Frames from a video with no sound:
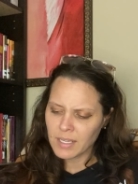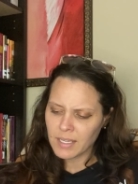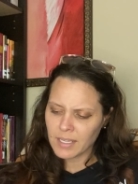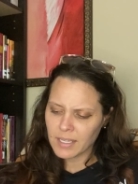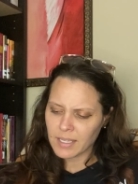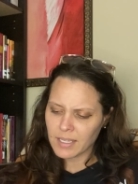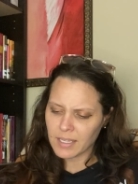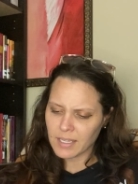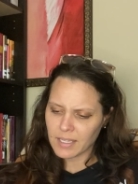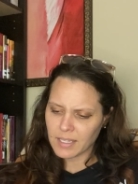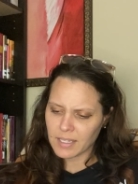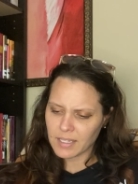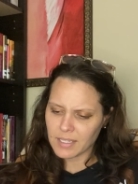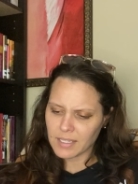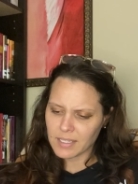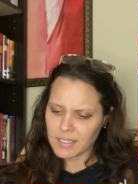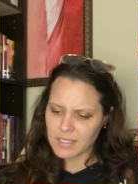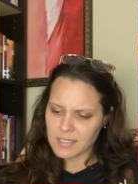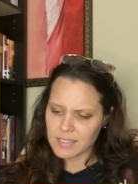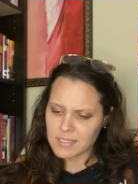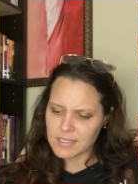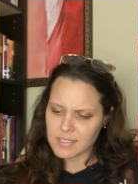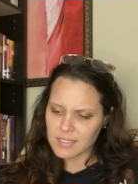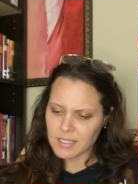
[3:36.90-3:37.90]
and
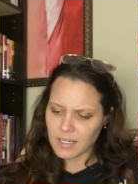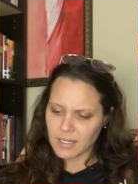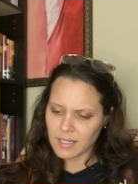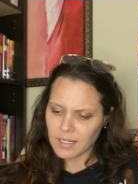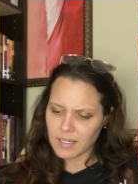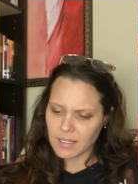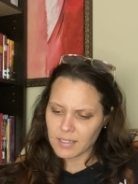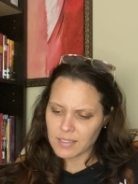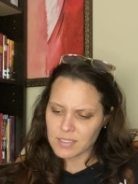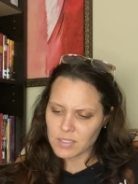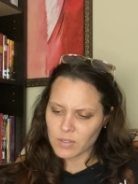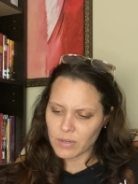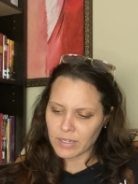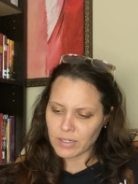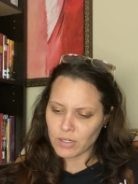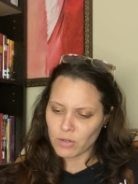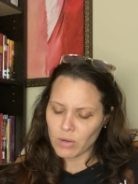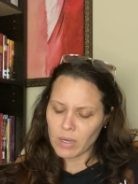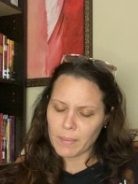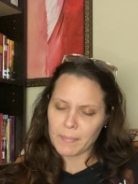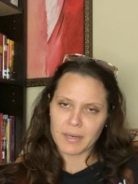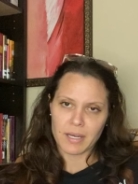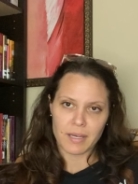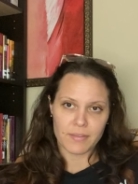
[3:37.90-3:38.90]
it's, so I know
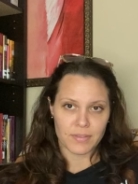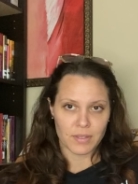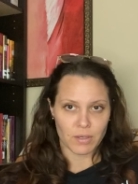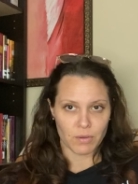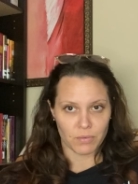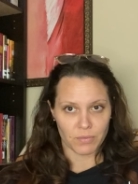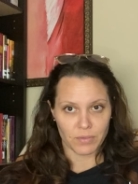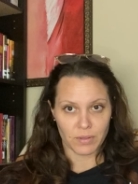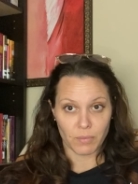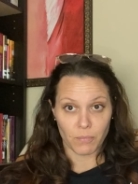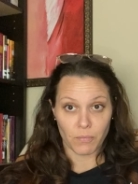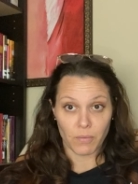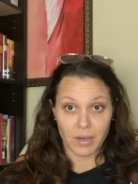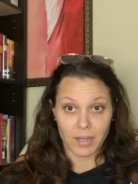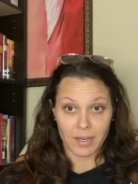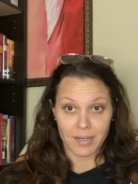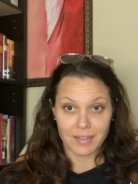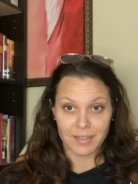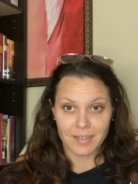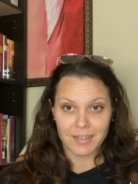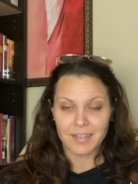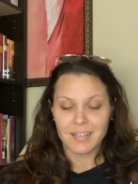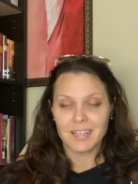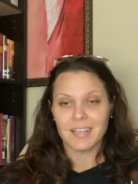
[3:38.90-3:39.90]
I'm not the only
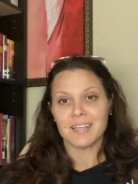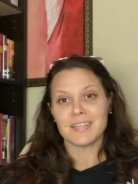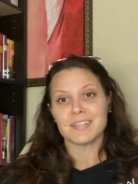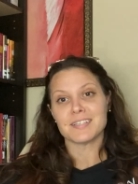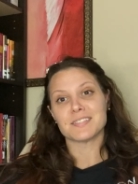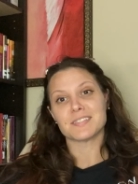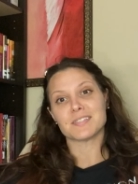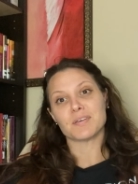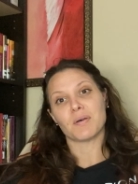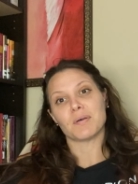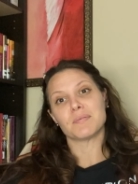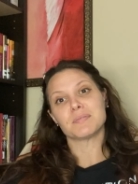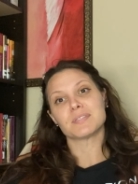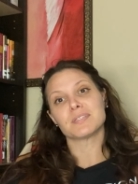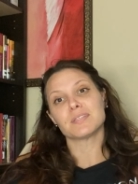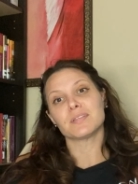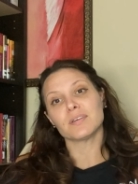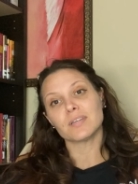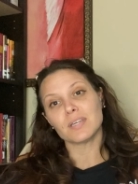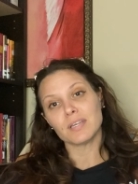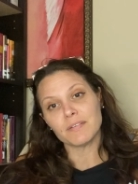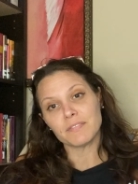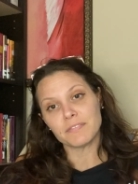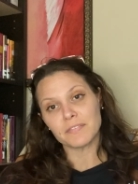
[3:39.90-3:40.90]
one. So I was
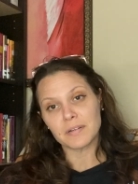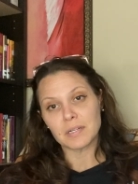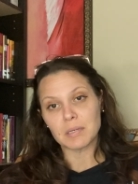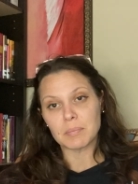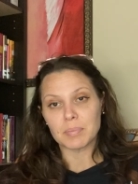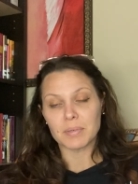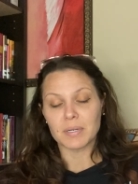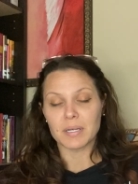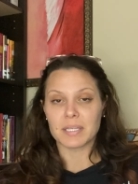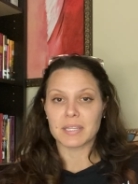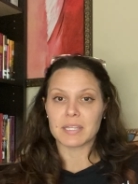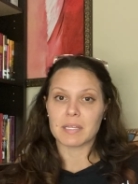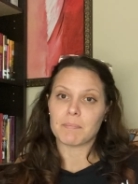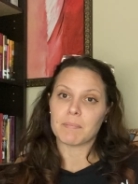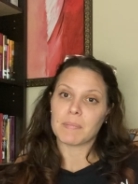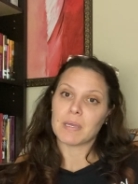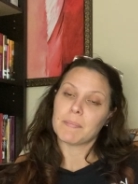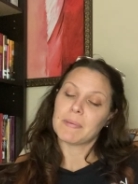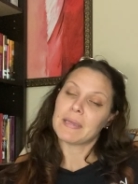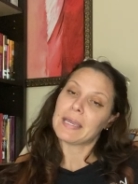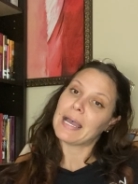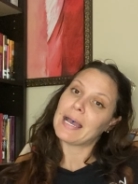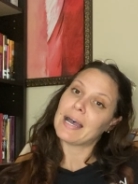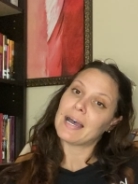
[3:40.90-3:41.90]
looking for a book that
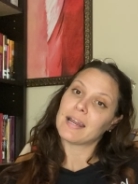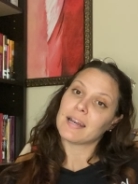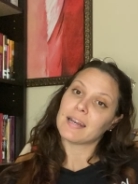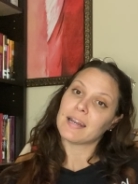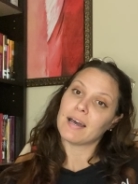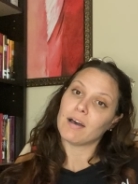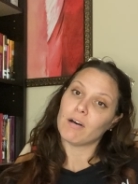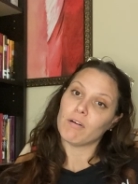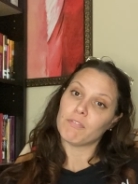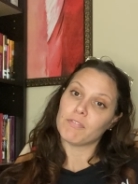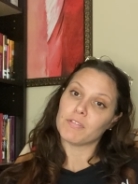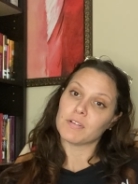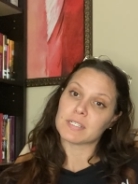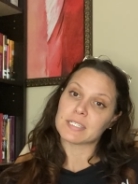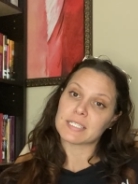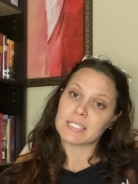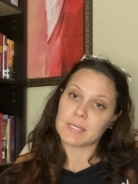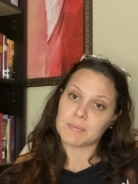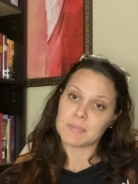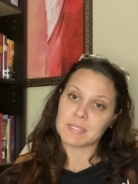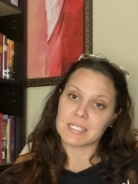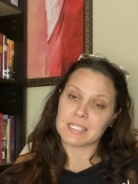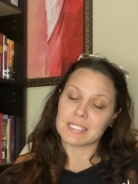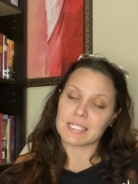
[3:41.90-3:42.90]
maybe had helpful
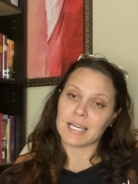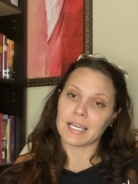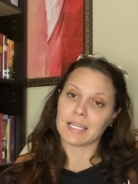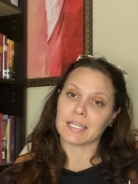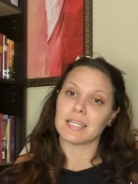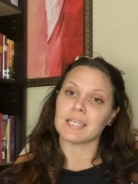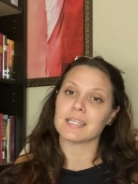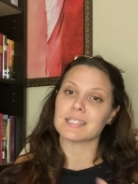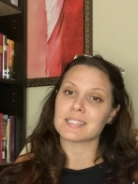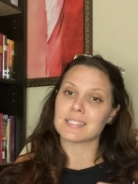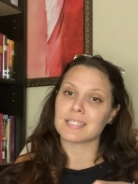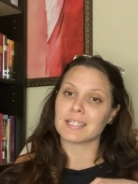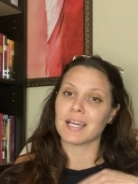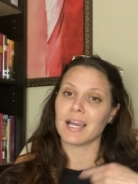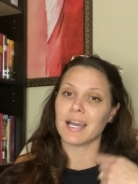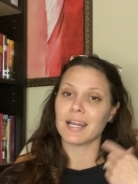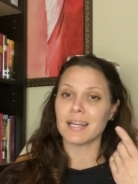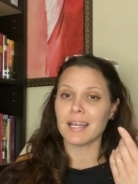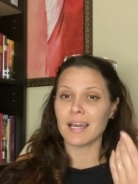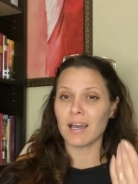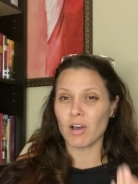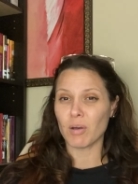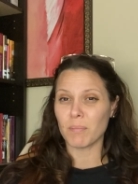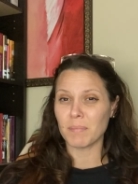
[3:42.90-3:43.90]
tips and techniques to kind
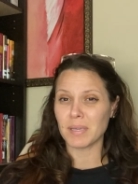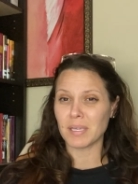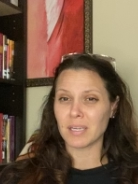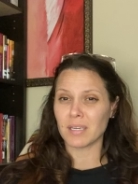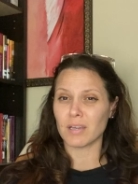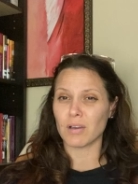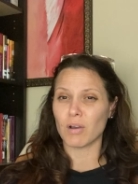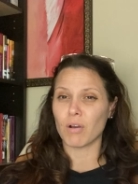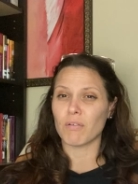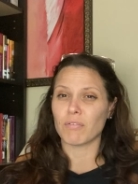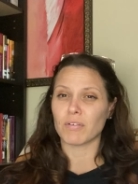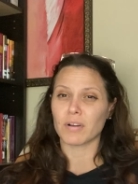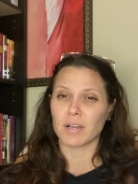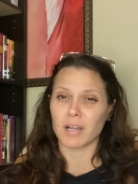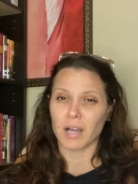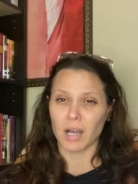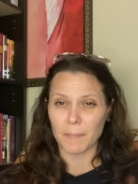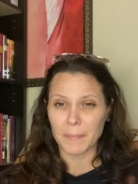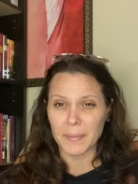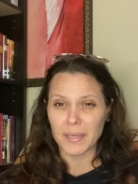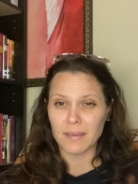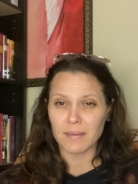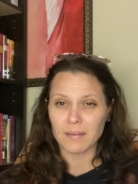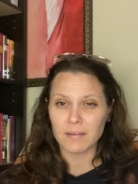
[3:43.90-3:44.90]
of help me
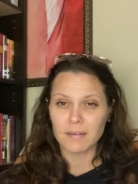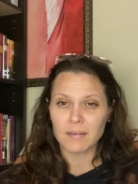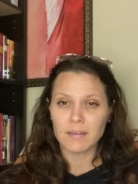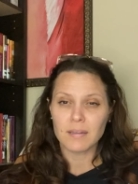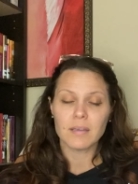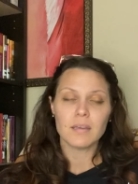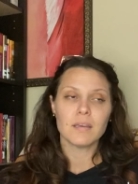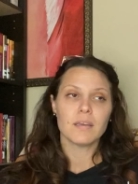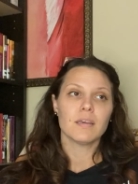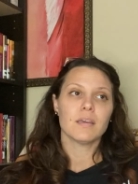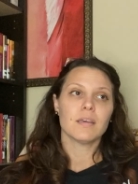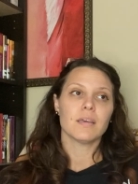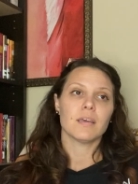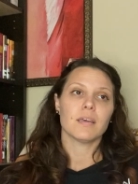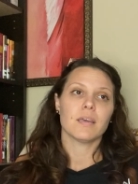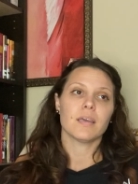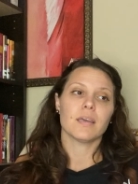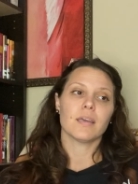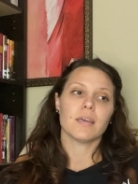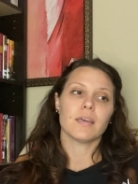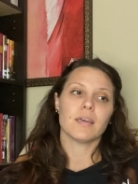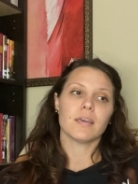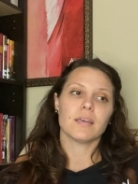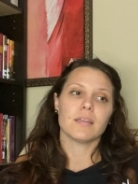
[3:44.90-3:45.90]
overcome it,
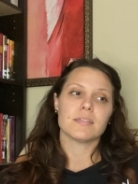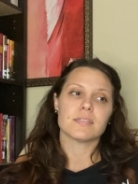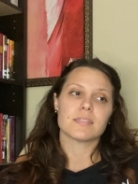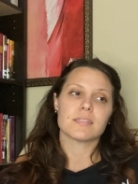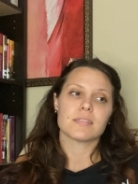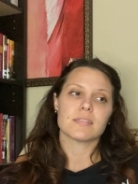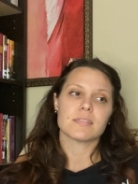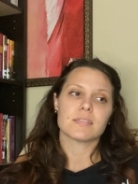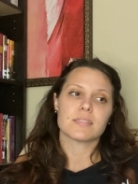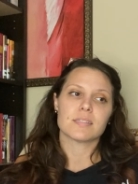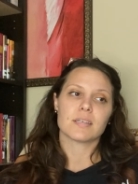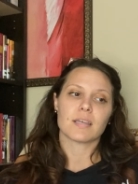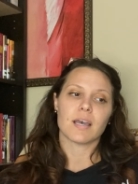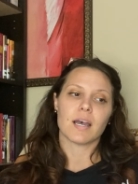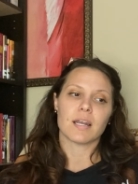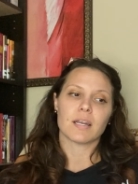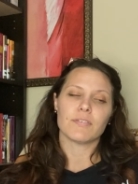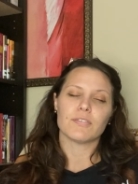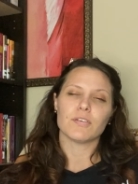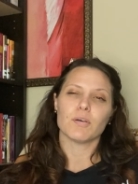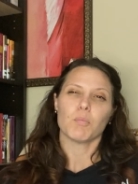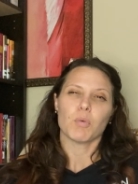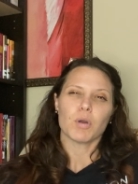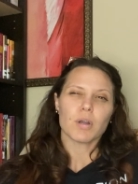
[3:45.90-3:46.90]
and to kind of
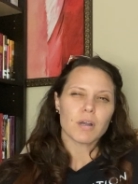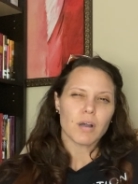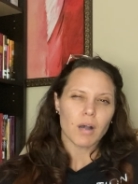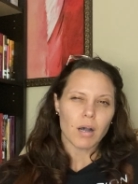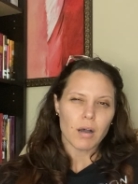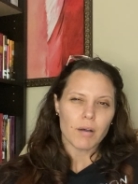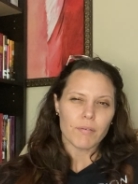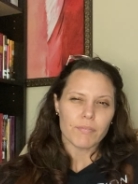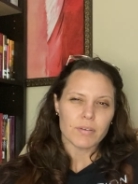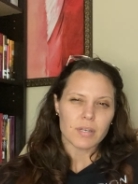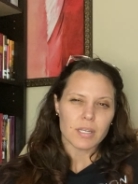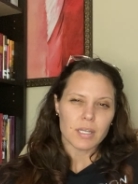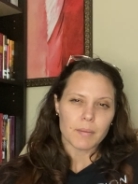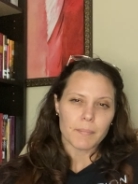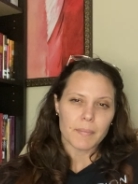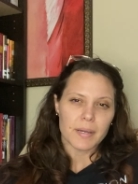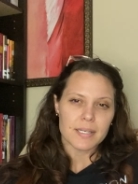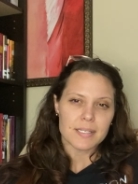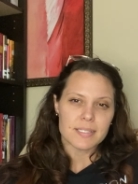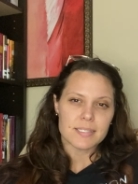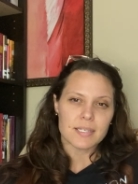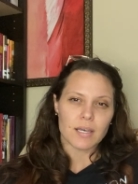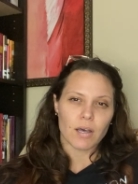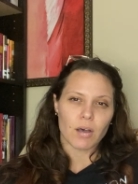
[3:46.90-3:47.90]
feel more confident in
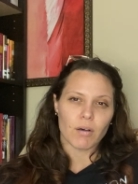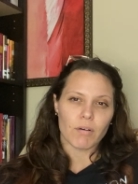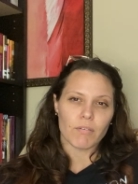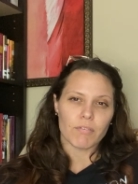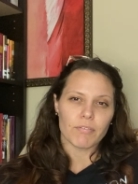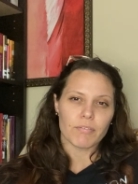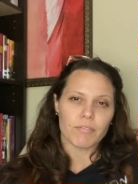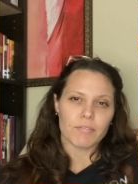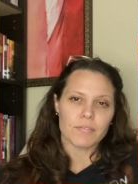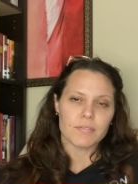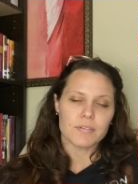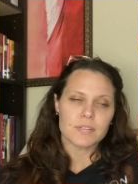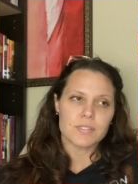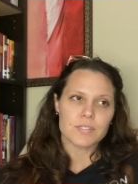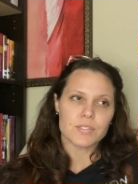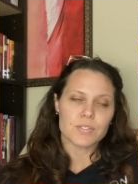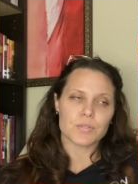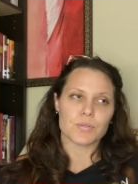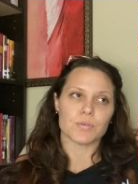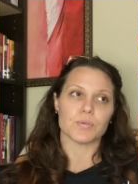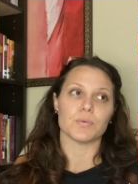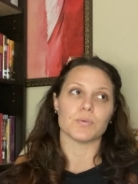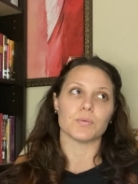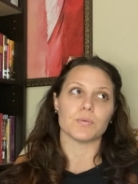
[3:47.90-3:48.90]
myself,
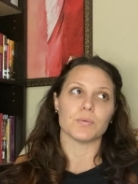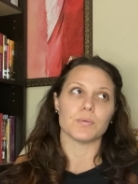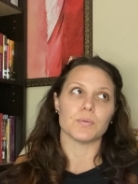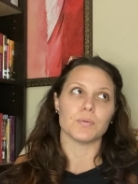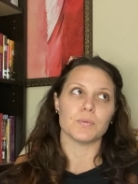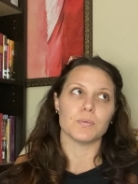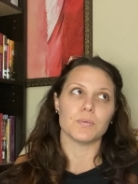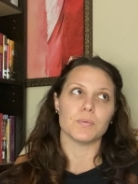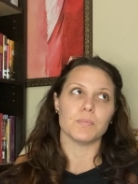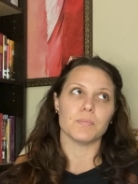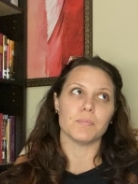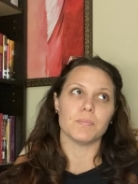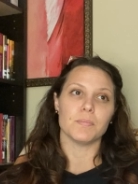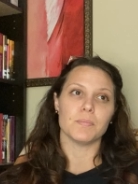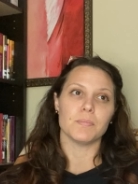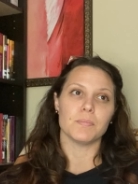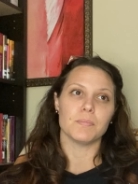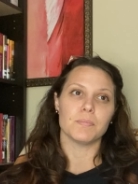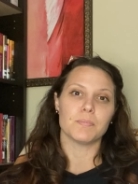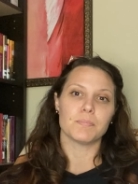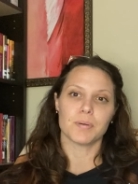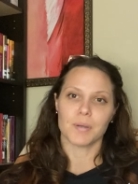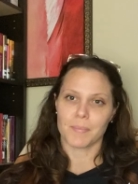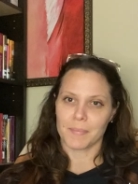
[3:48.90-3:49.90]
to
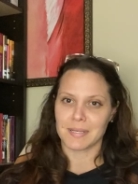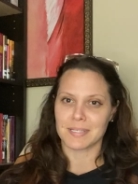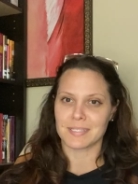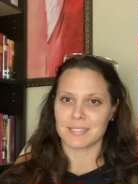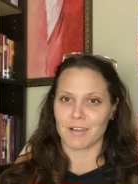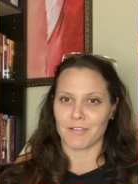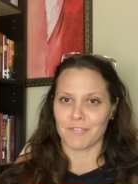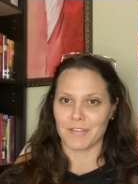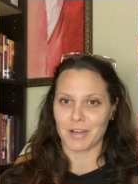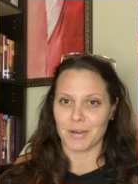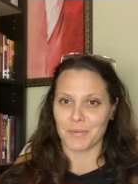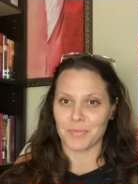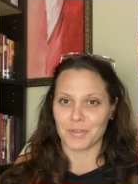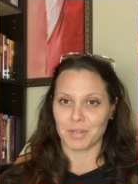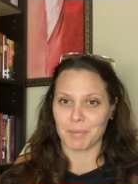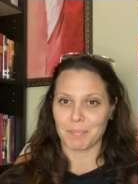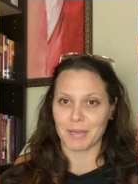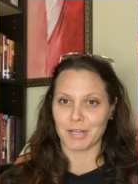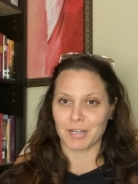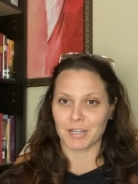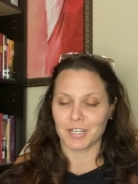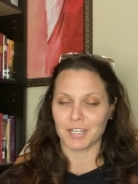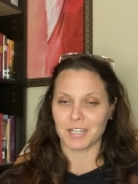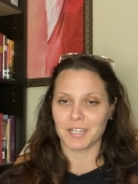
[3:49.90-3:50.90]
put myself out there
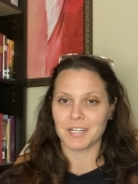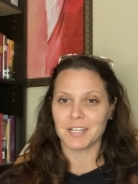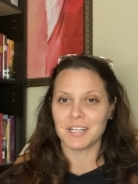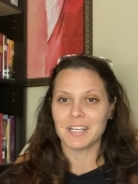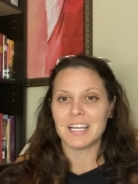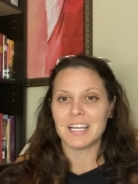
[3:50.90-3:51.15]
better.